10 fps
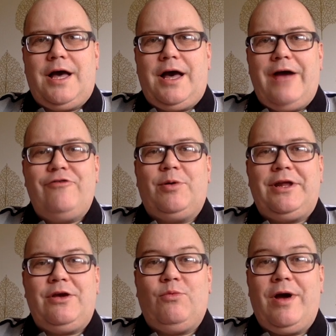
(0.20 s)
Hi
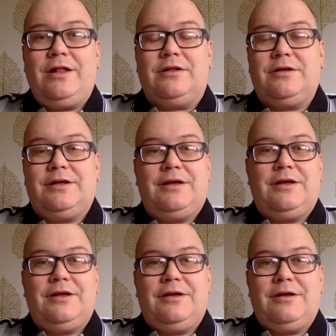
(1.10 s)
everybody. Well,
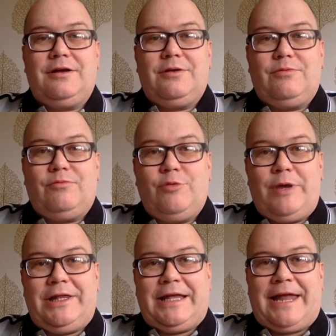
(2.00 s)
we've
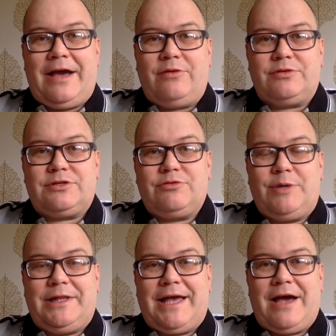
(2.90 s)
been let out. We've
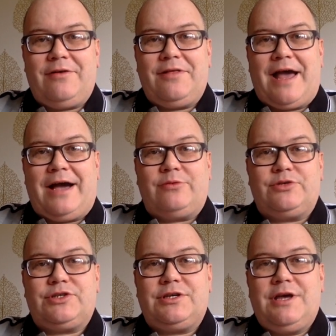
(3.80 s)
been let out of the
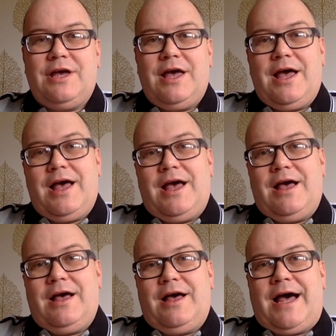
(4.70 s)
house.
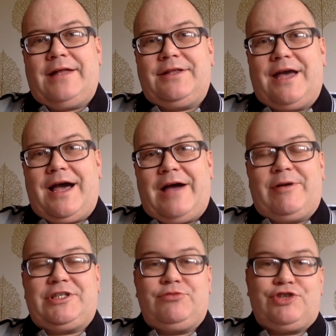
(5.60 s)
And I'm
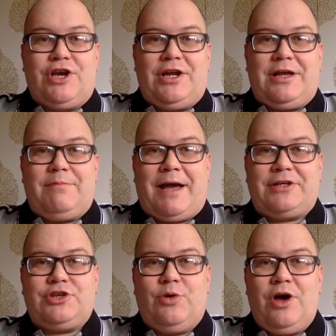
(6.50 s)
actually returning back
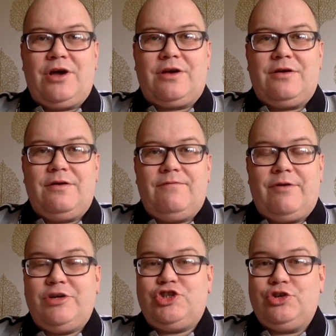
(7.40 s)
to work very
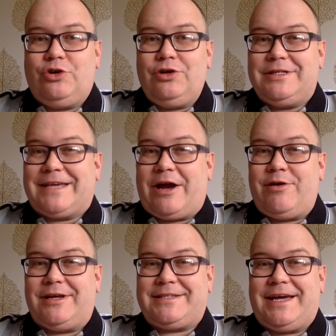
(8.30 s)
shortly to carry
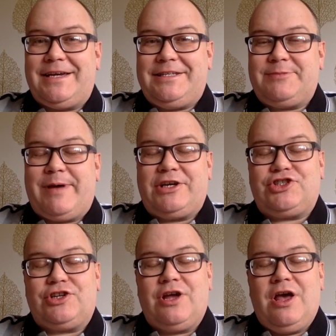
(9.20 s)
out a site
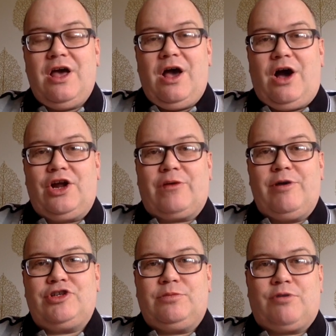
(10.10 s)
inspection on a
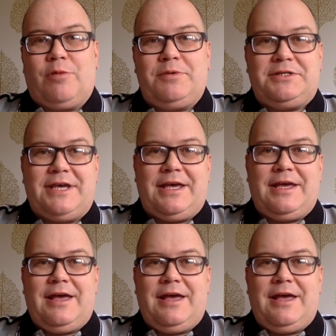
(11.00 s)
commercial property.